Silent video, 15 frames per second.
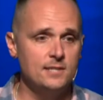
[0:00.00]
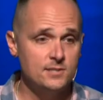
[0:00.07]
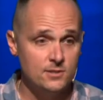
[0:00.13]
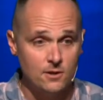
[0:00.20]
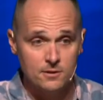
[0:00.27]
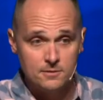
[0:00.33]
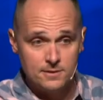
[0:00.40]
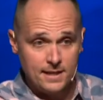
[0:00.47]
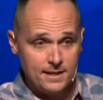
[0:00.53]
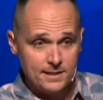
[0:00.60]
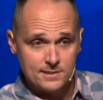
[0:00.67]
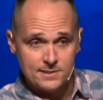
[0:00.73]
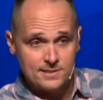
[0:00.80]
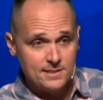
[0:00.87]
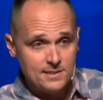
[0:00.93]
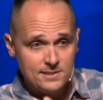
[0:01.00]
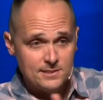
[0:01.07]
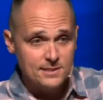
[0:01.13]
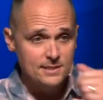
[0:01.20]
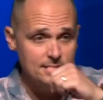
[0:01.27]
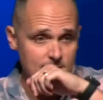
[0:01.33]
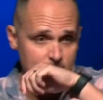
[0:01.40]
started dating
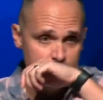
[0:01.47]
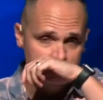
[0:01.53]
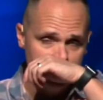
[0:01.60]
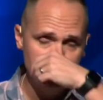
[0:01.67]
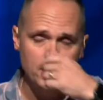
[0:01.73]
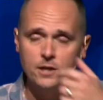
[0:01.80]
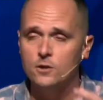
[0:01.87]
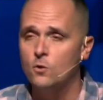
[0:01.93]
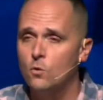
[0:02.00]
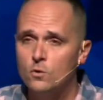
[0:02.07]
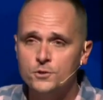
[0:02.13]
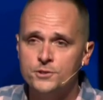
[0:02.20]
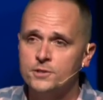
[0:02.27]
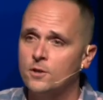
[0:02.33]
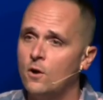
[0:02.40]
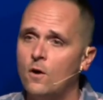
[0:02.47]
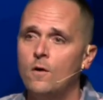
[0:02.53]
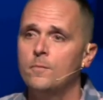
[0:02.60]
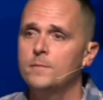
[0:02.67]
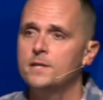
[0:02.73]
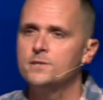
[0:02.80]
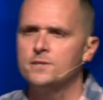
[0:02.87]
Cece, and then Jon Courson
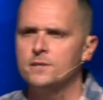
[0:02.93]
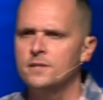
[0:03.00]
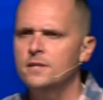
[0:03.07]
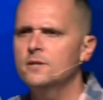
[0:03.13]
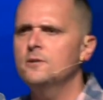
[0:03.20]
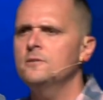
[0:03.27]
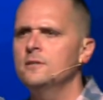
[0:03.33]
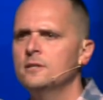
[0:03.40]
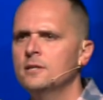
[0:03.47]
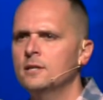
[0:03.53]
called me and said, Neil,